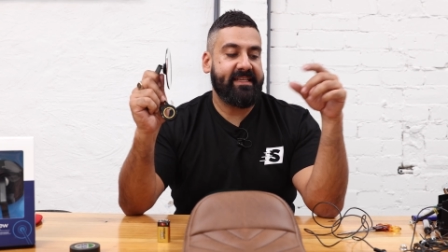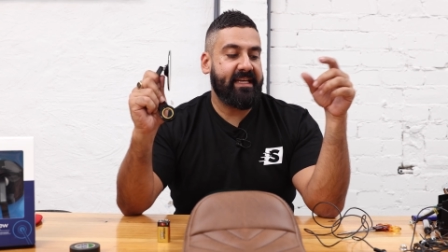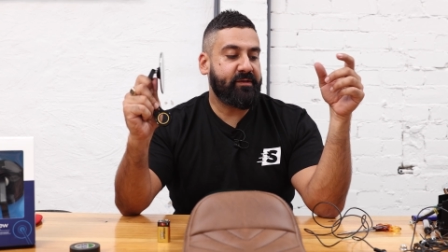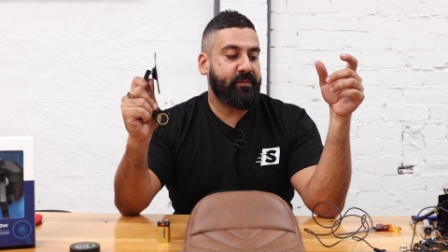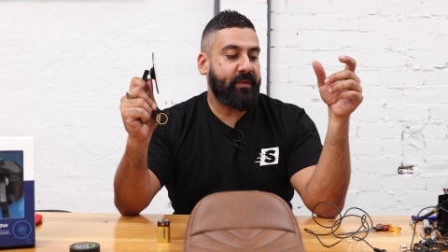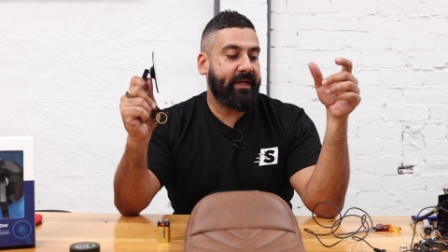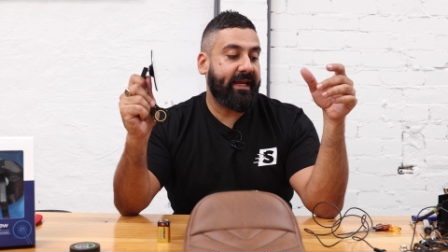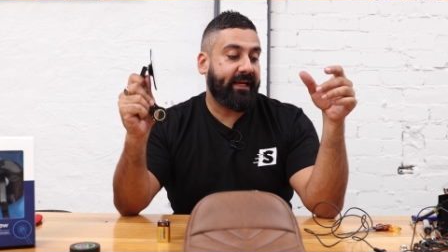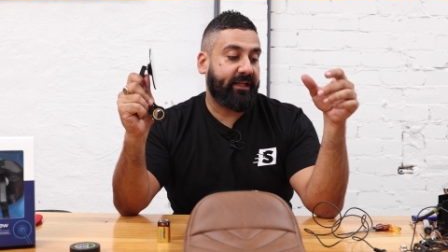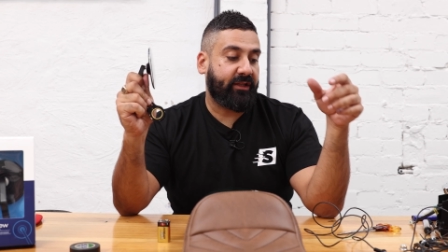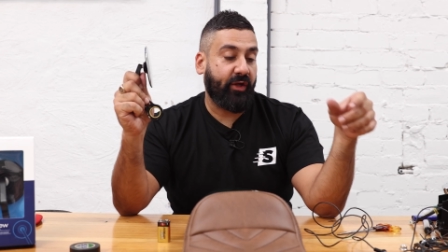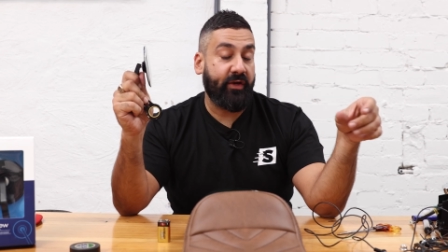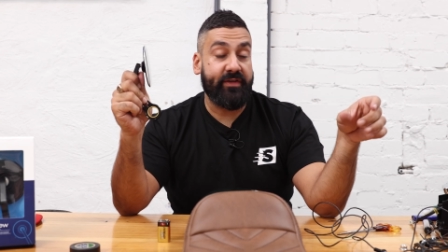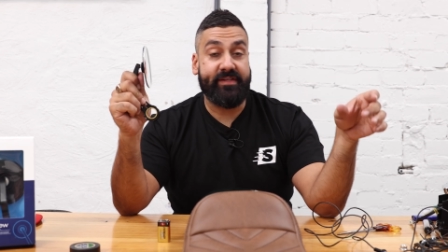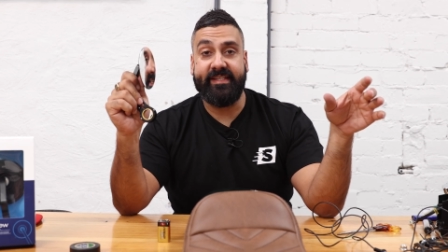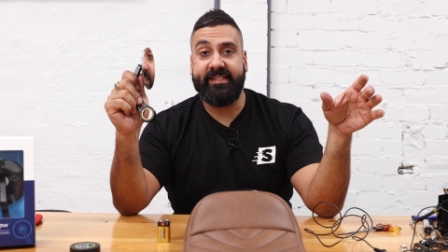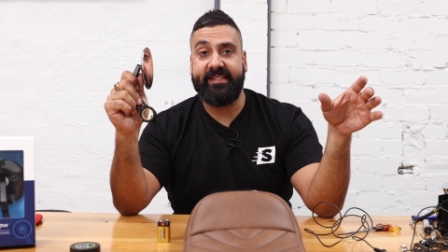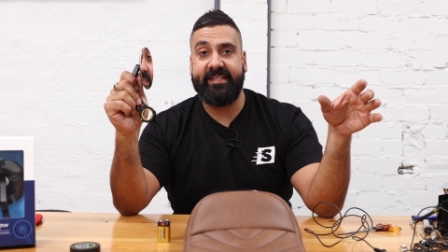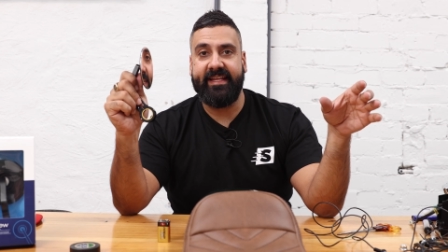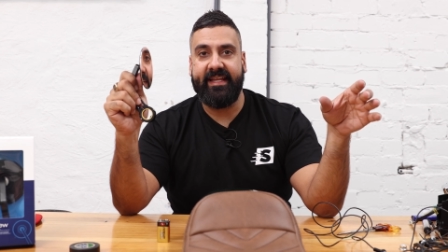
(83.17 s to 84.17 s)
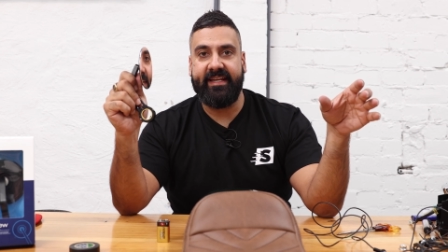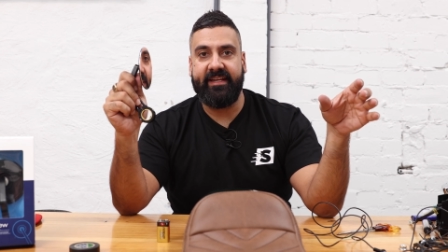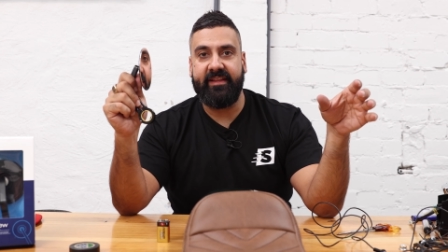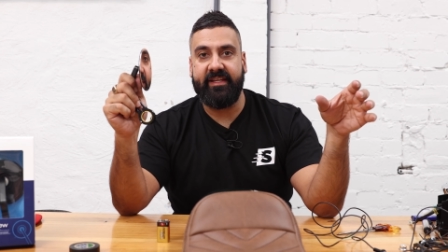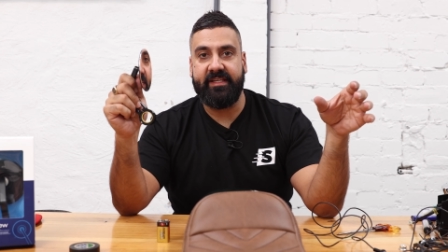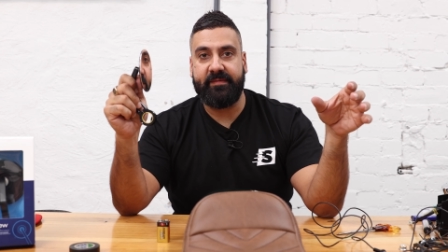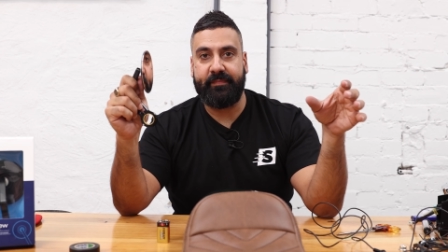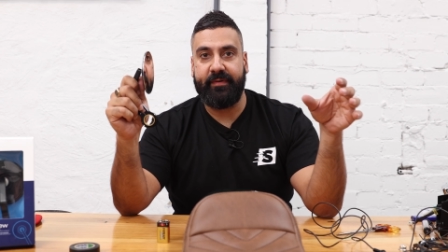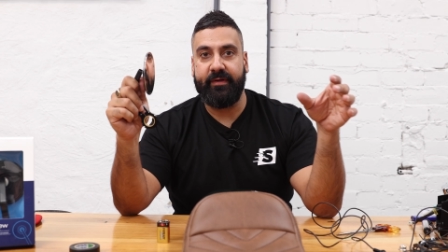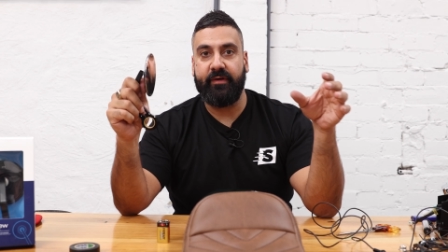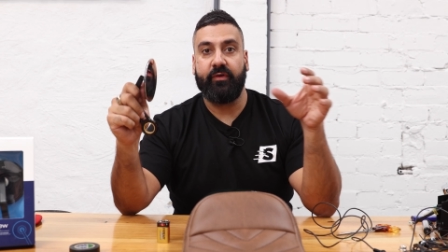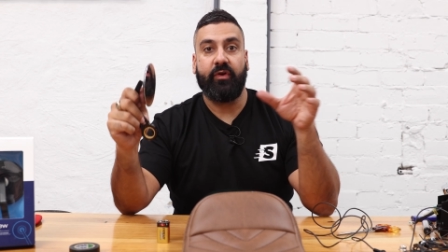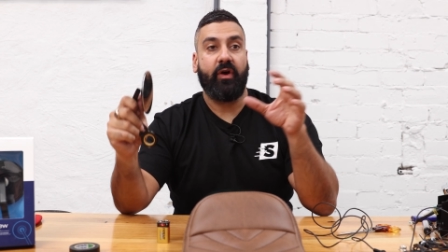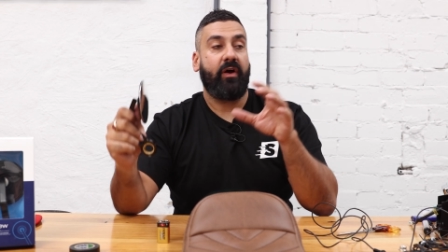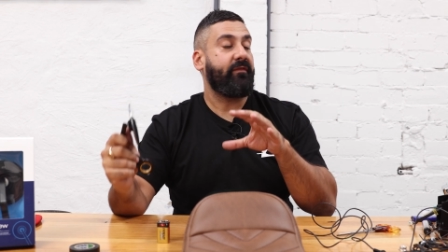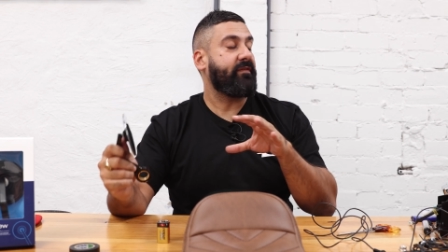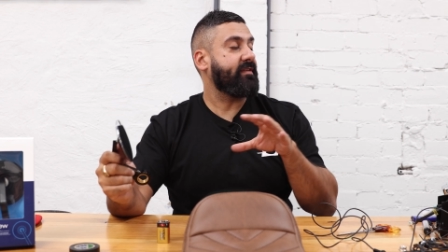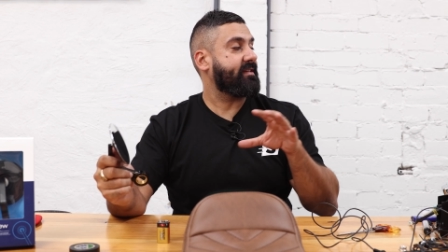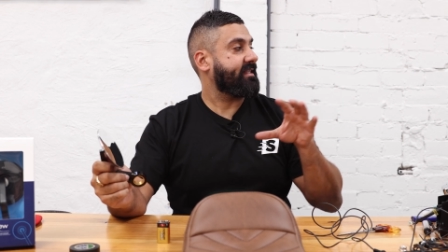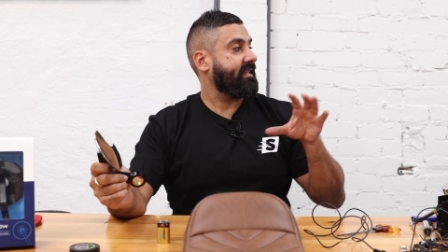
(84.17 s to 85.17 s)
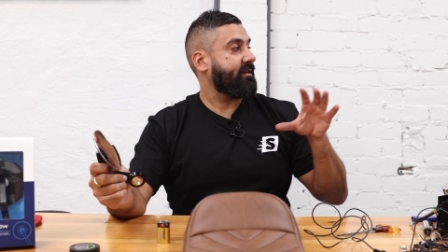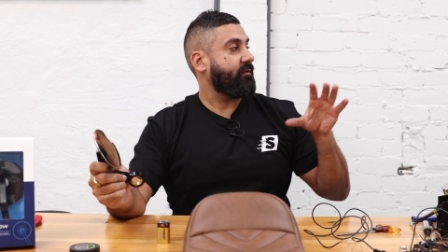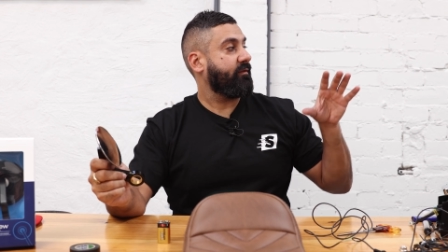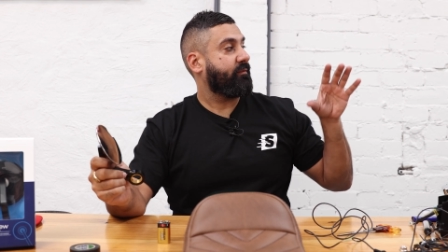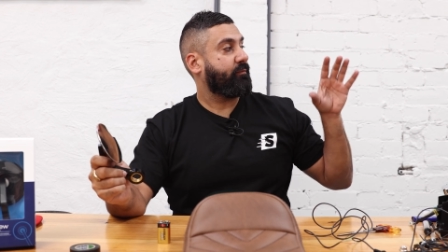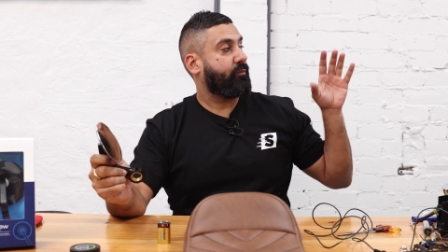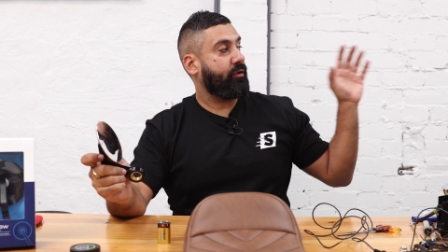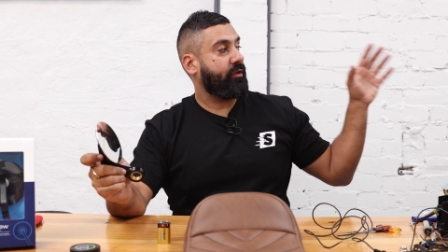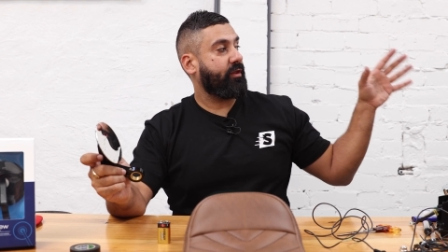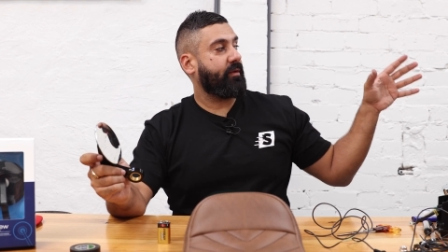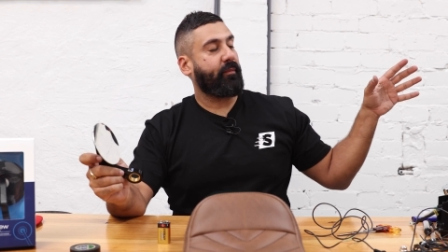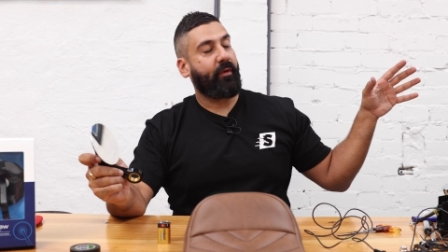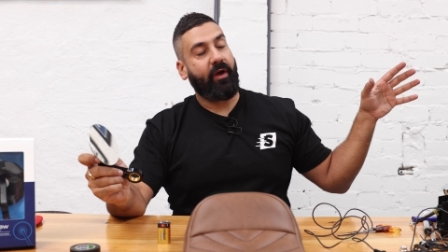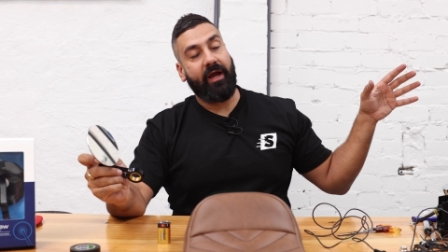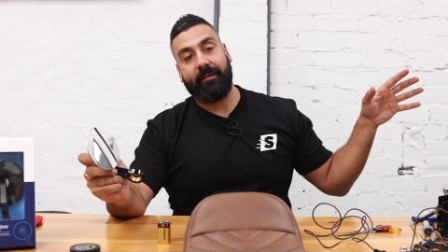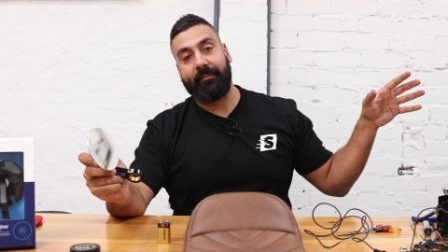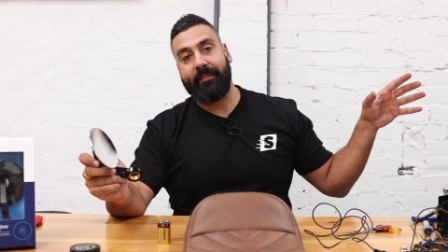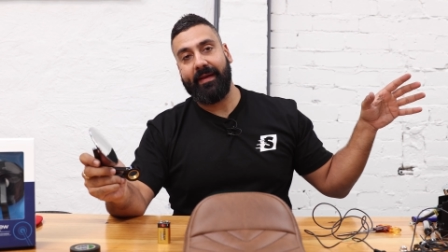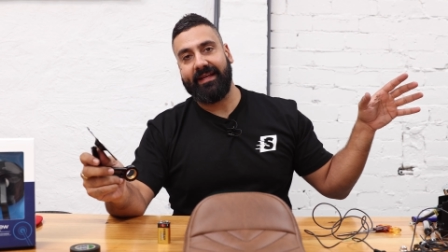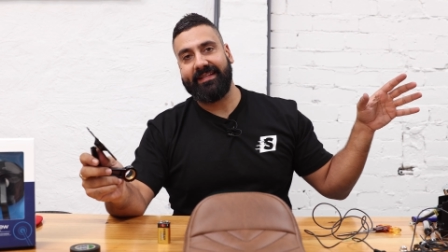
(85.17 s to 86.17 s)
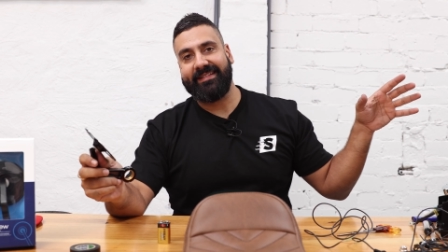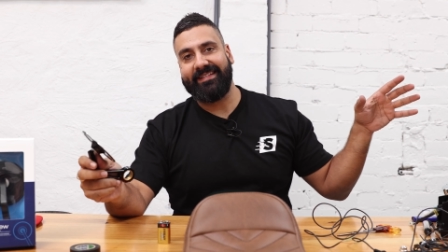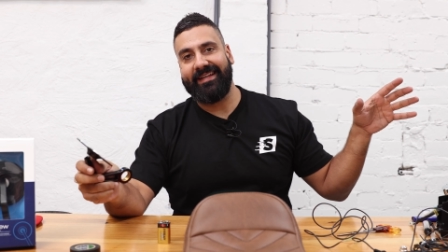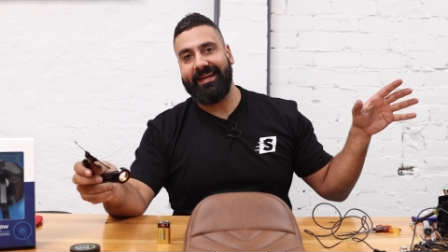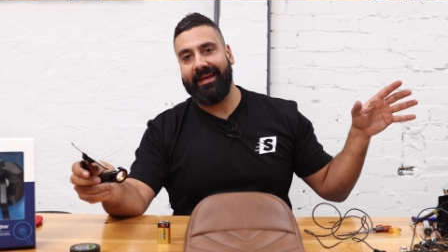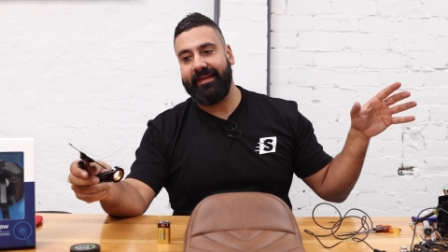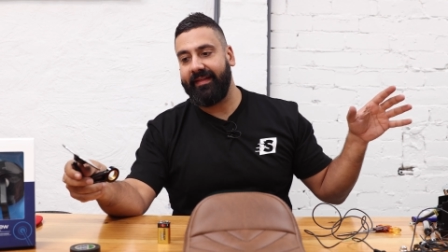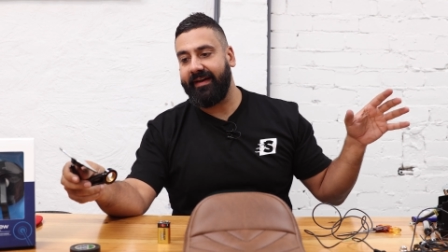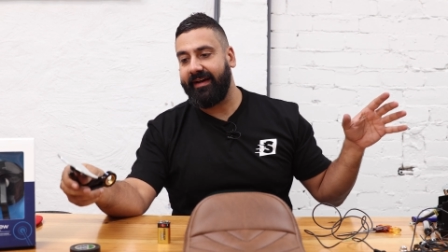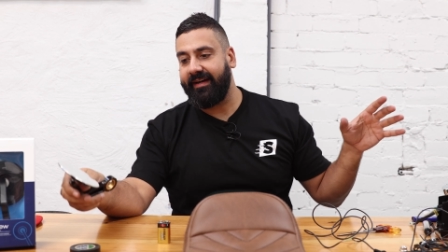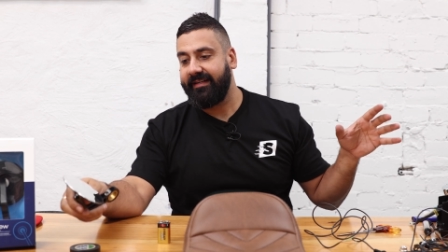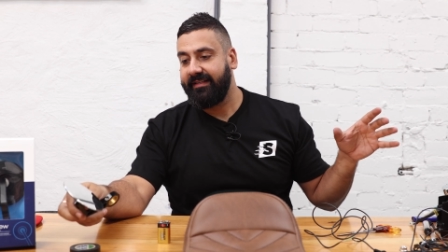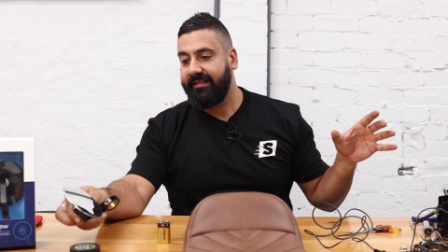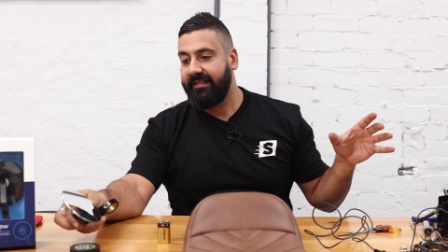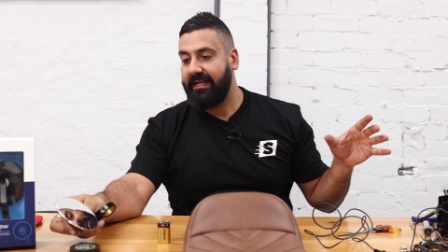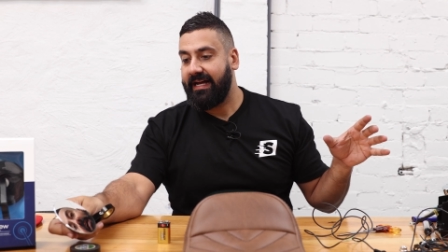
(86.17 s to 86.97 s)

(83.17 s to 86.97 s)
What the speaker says: as we get closer to the end of this build, obviously we've put the bike back together.